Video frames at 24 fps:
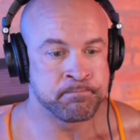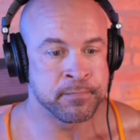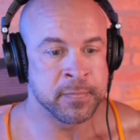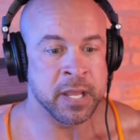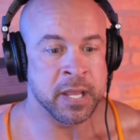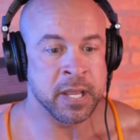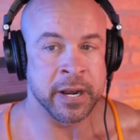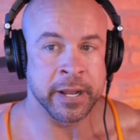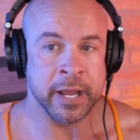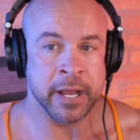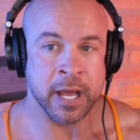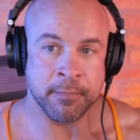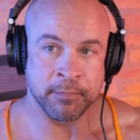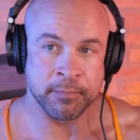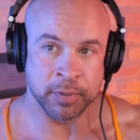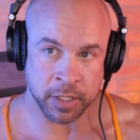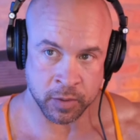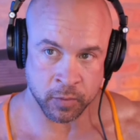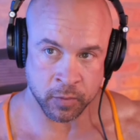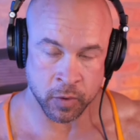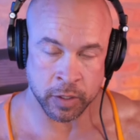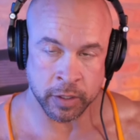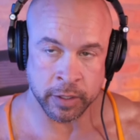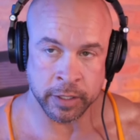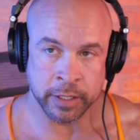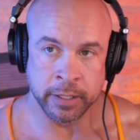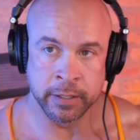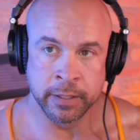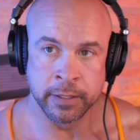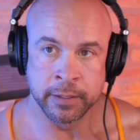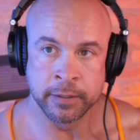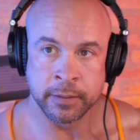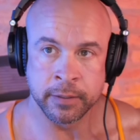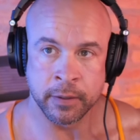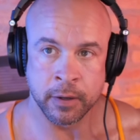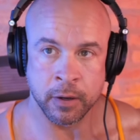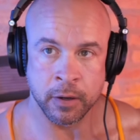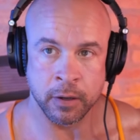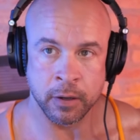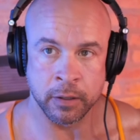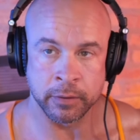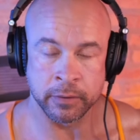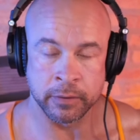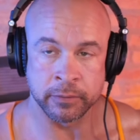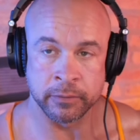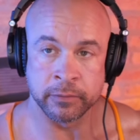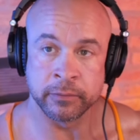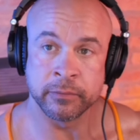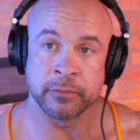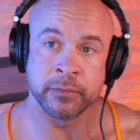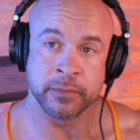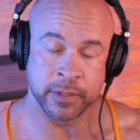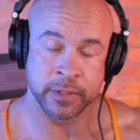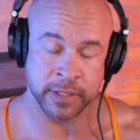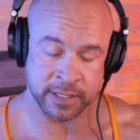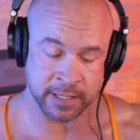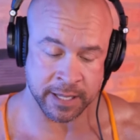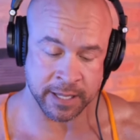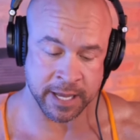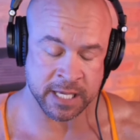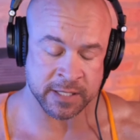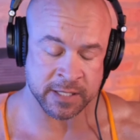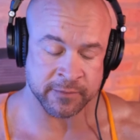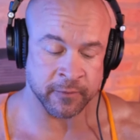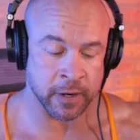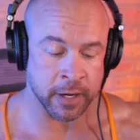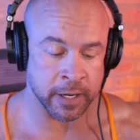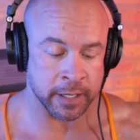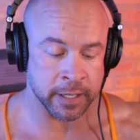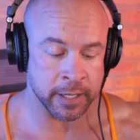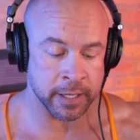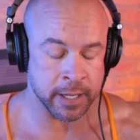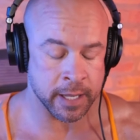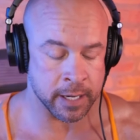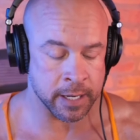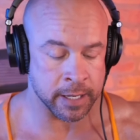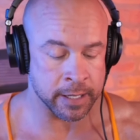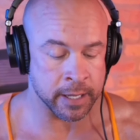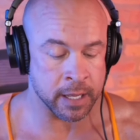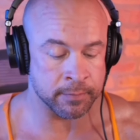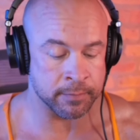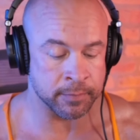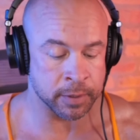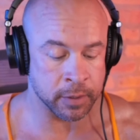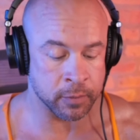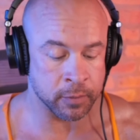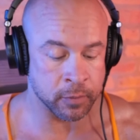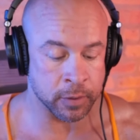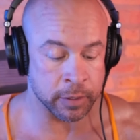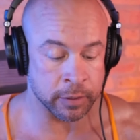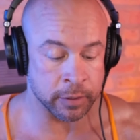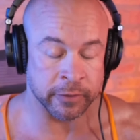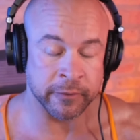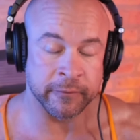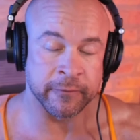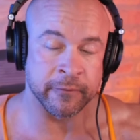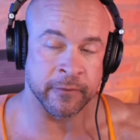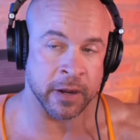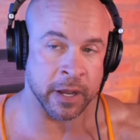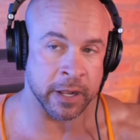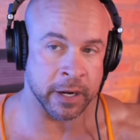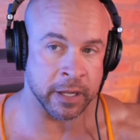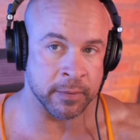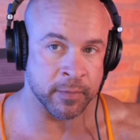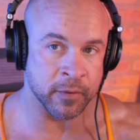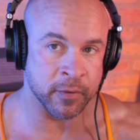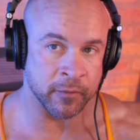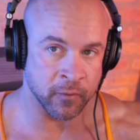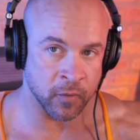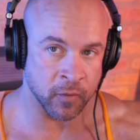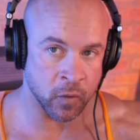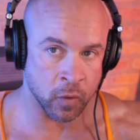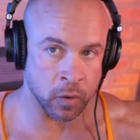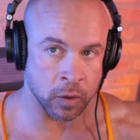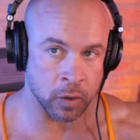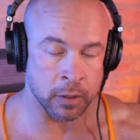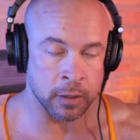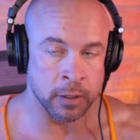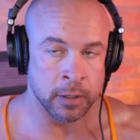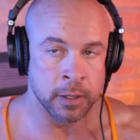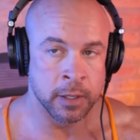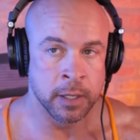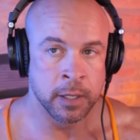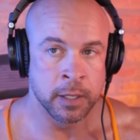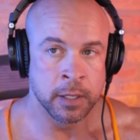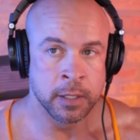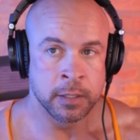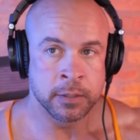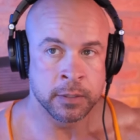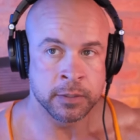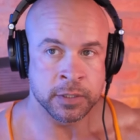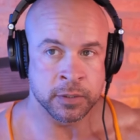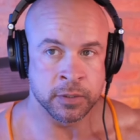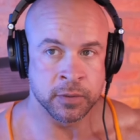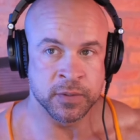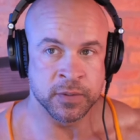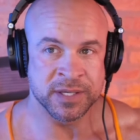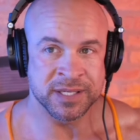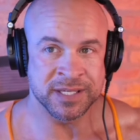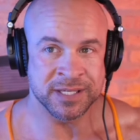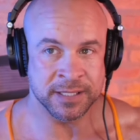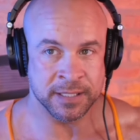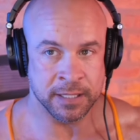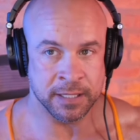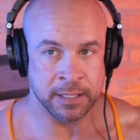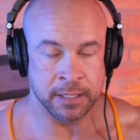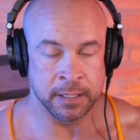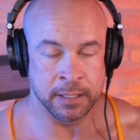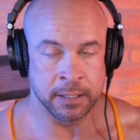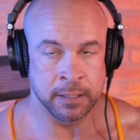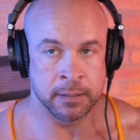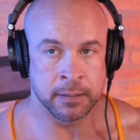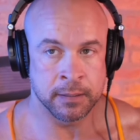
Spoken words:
And I got blood work on this last Friday, and I got blood work the Friday before to see